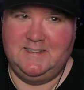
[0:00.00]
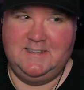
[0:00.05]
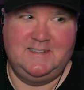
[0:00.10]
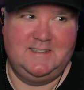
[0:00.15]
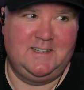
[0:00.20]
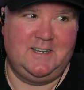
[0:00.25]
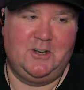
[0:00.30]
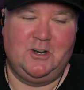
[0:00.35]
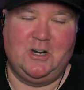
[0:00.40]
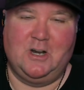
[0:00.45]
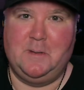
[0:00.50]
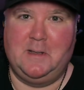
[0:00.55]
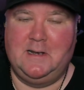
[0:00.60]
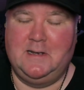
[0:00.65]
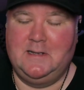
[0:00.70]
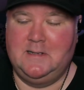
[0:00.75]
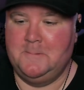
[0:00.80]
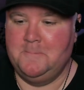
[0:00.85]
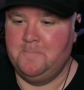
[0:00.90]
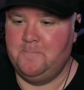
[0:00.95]
You know what I
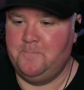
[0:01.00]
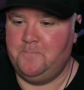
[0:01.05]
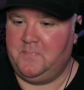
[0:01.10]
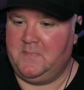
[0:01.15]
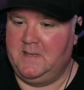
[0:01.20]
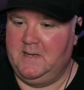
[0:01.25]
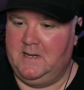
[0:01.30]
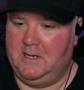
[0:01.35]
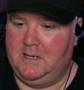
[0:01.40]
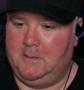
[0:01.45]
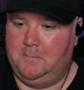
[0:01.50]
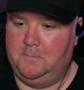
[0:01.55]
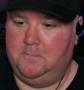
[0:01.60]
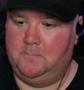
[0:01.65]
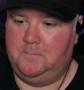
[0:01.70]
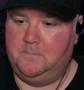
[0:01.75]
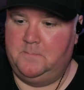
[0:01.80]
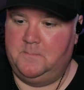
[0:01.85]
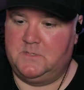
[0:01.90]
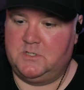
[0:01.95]
mean?
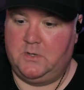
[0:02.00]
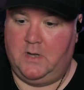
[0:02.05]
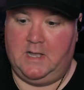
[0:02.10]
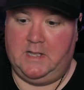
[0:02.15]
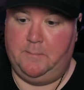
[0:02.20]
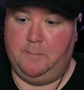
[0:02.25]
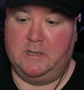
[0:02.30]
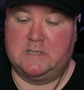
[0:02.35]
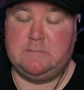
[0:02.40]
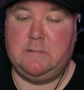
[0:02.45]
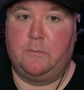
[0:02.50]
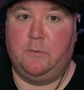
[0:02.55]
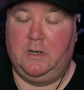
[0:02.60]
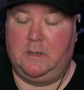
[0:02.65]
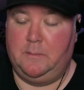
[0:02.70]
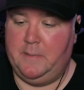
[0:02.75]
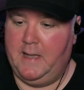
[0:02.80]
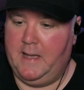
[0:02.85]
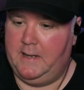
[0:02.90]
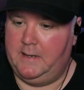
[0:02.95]
So it must be really
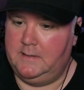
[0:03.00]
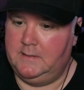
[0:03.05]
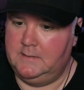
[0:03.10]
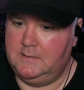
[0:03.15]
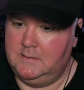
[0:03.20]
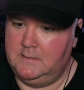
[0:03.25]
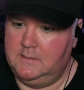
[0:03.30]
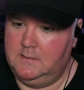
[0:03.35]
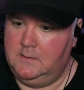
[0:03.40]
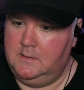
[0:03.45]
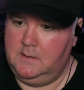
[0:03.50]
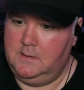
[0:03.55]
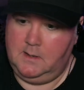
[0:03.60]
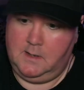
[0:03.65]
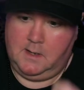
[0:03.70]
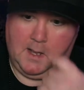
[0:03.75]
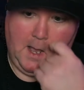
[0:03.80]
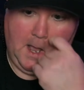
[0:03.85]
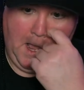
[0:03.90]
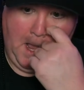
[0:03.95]
bad.
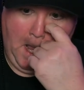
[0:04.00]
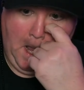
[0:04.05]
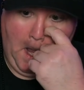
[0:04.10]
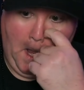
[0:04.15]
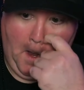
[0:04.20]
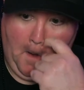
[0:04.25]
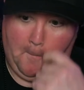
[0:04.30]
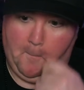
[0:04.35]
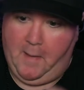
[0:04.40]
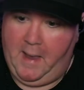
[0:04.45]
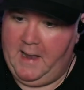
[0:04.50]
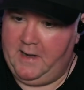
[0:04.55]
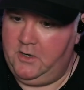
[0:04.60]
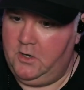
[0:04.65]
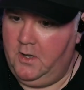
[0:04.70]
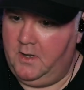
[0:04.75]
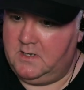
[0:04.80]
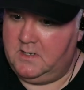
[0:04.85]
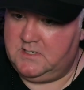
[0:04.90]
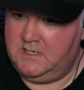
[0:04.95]
Mad
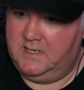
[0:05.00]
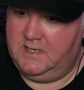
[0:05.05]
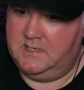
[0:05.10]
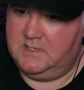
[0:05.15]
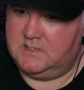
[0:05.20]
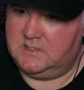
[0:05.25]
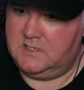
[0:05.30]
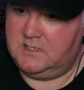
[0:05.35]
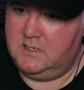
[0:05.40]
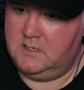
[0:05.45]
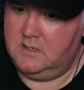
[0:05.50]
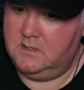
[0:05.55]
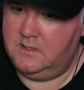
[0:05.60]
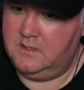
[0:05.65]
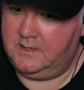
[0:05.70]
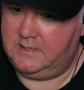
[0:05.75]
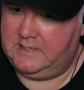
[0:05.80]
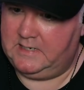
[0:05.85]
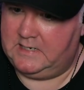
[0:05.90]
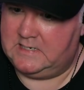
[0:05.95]
Dog says,
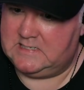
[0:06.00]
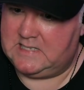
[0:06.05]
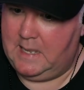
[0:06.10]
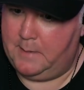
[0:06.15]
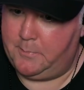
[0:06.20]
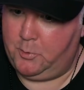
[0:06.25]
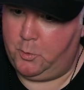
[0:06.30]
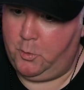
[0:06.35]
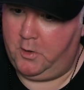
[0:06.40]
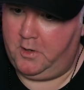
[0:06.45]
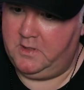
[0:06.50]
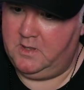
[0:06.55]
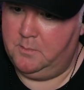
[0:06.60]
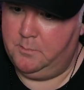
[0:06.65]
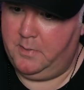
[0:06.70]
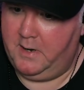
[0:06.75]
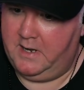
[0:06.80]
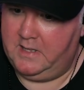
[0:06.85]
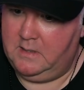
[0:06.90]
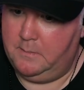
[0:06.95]
click stop recording, then
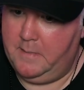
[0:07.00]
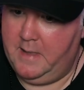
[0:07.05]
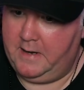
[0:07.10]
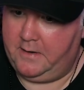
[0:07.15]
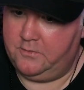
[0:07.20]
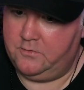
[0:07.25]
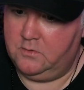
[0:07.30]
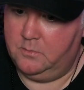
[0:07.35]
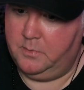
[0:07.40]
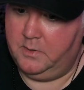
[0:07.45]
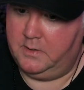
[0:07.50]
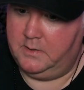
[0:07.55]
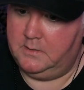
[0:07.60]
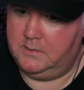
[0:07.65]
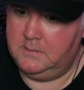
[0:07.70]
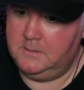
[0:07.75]
bind the macro to a button.